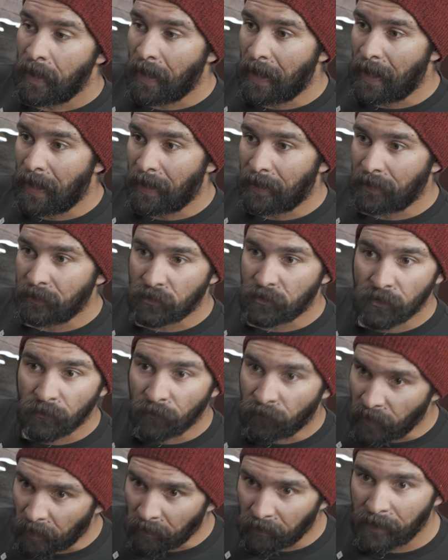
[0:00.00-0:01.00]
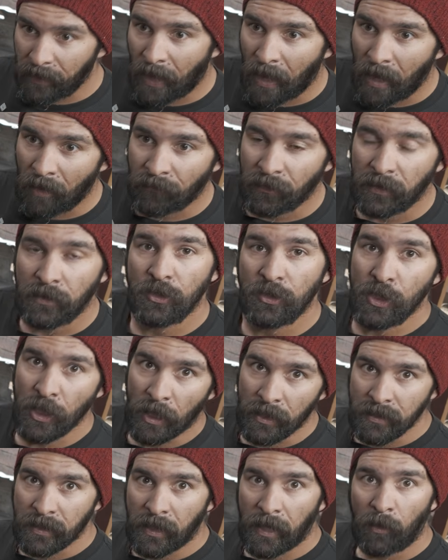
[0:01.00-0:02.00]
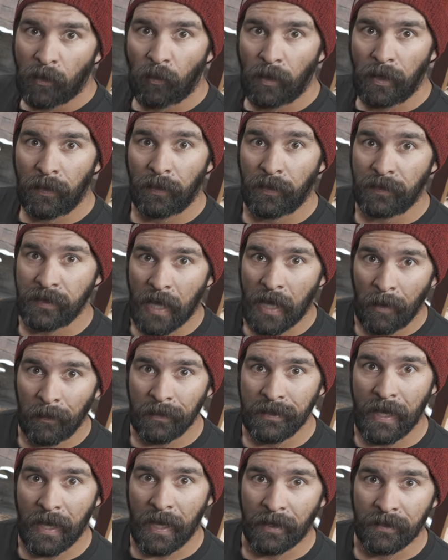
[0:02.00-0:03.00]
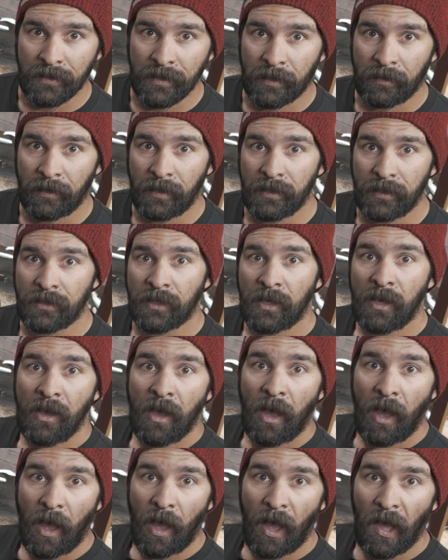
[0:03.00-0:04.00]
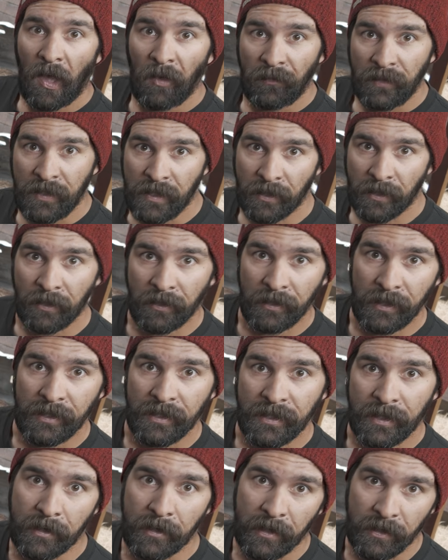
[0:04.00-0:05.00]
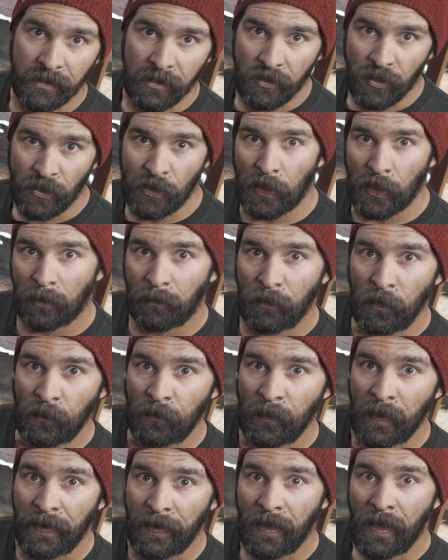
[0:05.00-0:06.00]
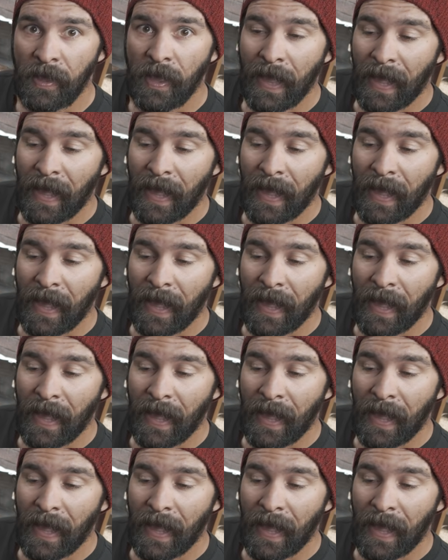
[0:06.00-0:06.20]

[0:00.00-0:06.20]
And very often, just like with the Time Attack series of TRD series and GR Movement,